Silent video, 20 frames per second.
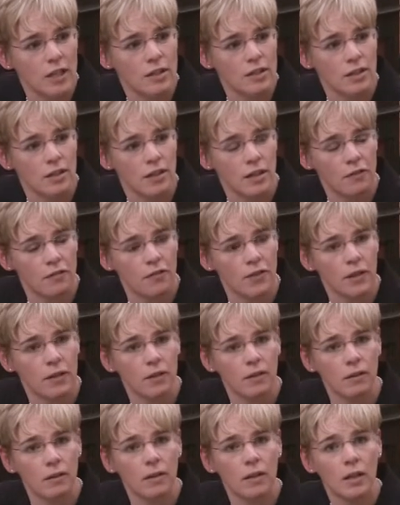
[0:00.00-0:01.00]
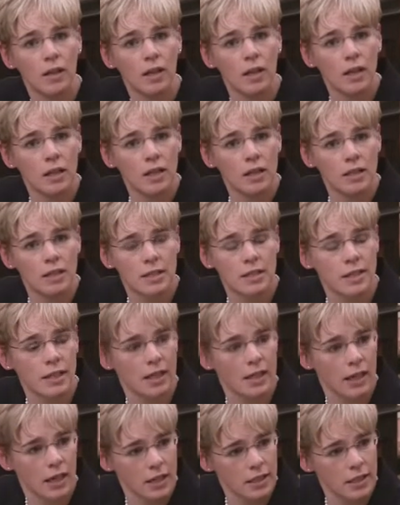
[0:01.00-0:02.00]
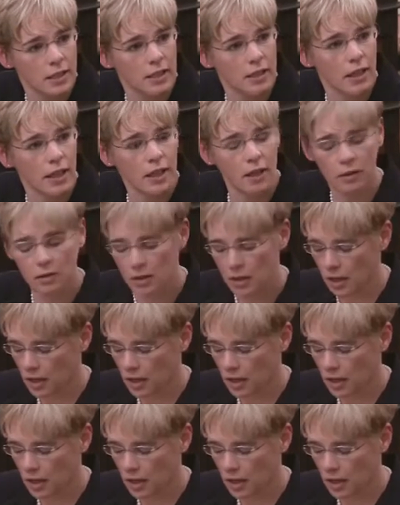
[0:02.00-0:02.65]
and so they feel disconnected. Like,